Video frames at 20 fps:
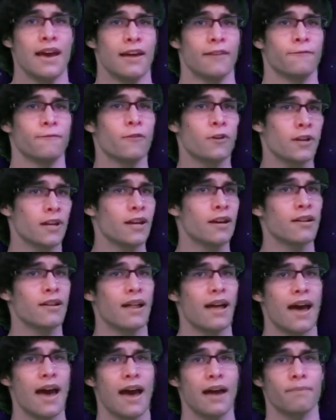and
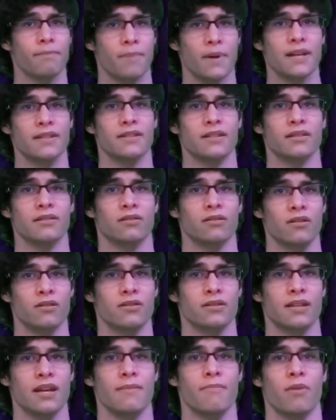Foothill at Basic
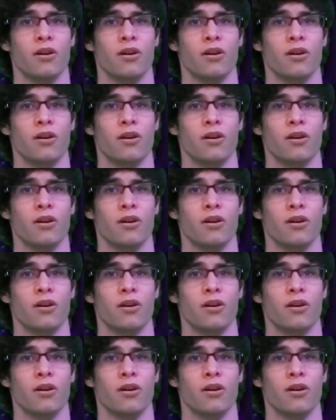Thursday,